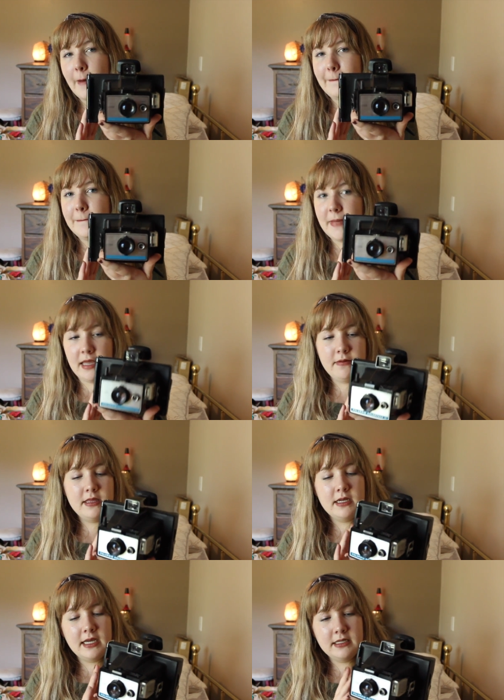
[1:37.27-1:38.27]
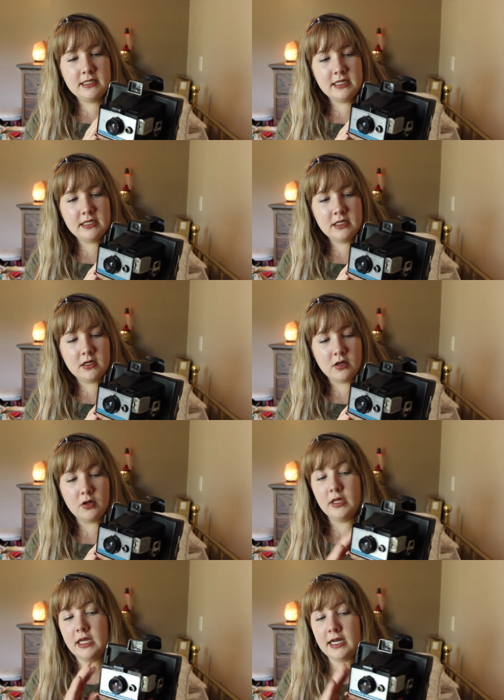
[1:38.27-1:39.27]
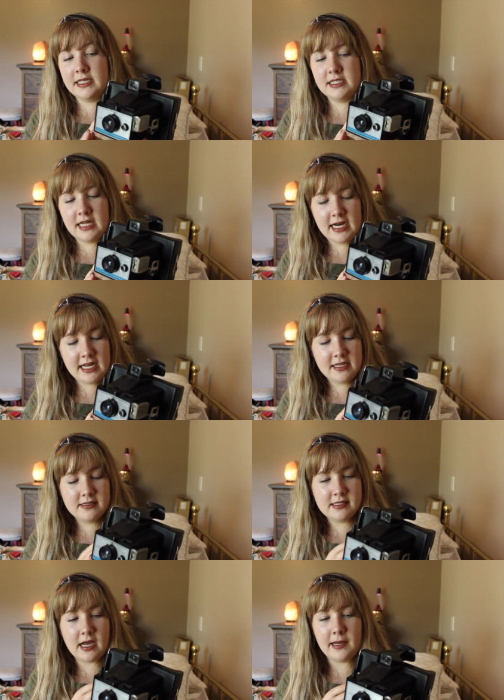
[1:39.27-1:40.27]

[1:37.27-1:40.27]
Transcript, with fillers: maybe the 19, early 1980s.